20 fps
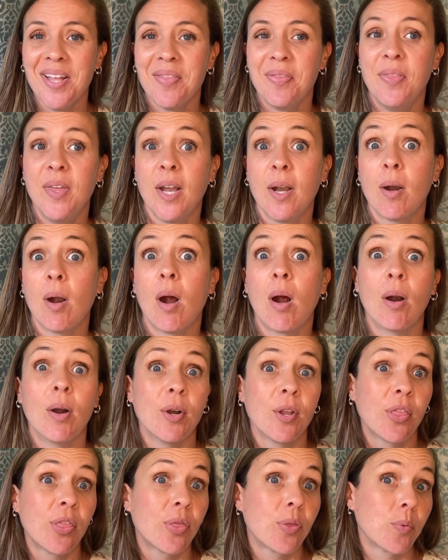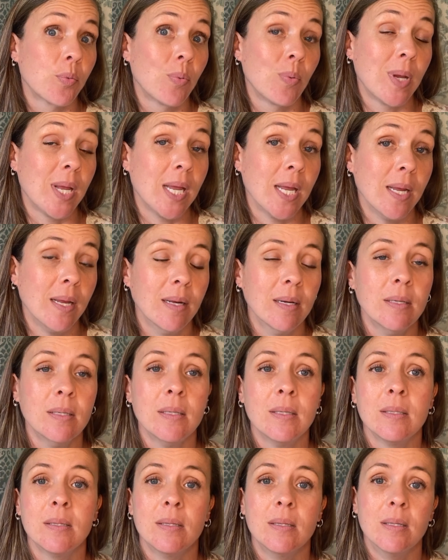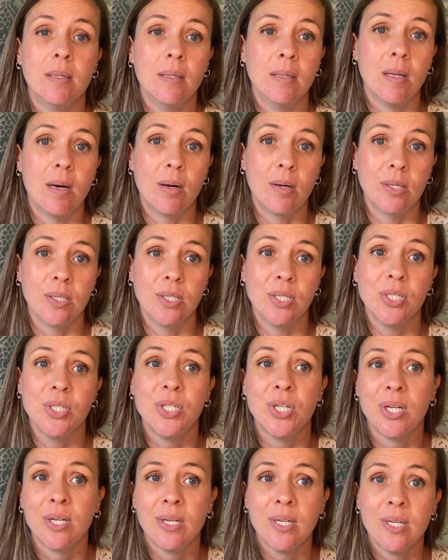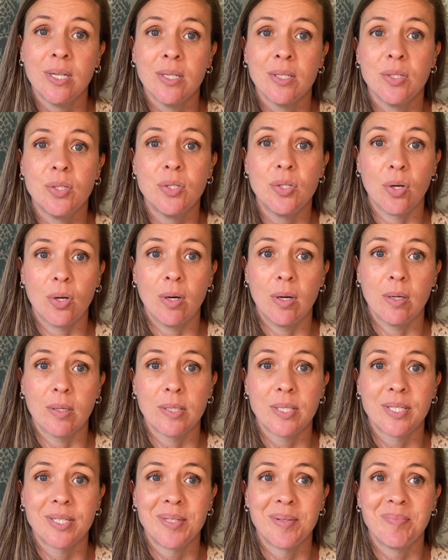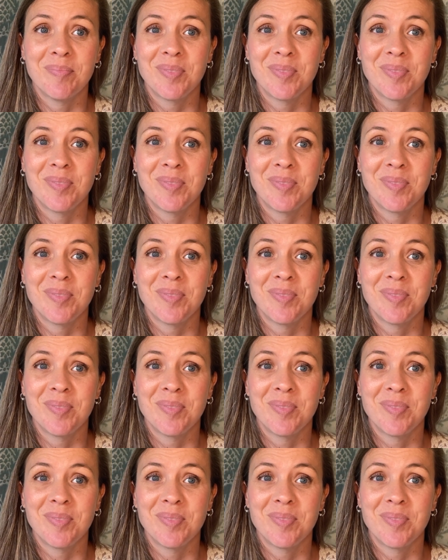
There are 3 large dogs.